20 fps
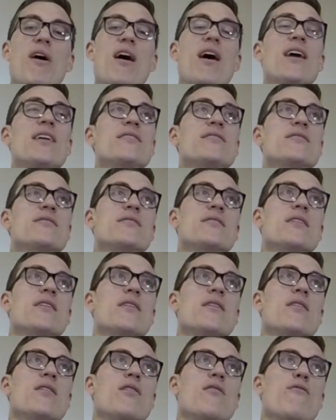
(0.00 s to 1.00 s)
us
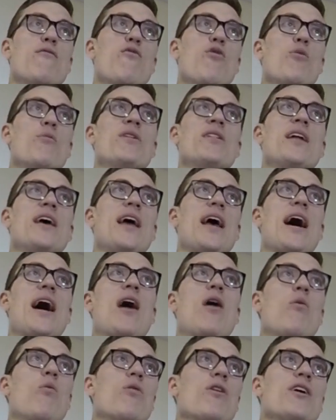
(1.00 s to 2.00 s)
formulate
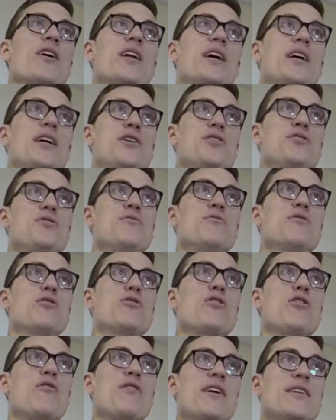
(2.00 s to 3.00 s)
how we're going to issue the
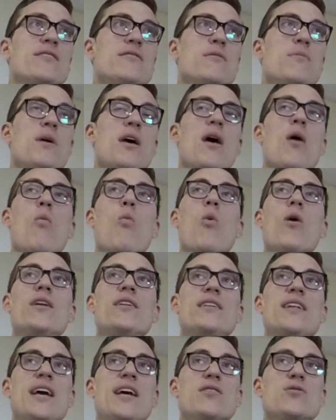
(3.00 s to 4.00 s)
loan estimate and what
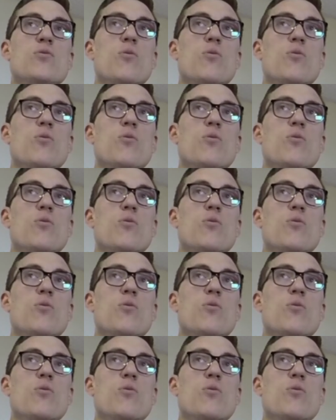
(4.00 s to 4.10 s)
days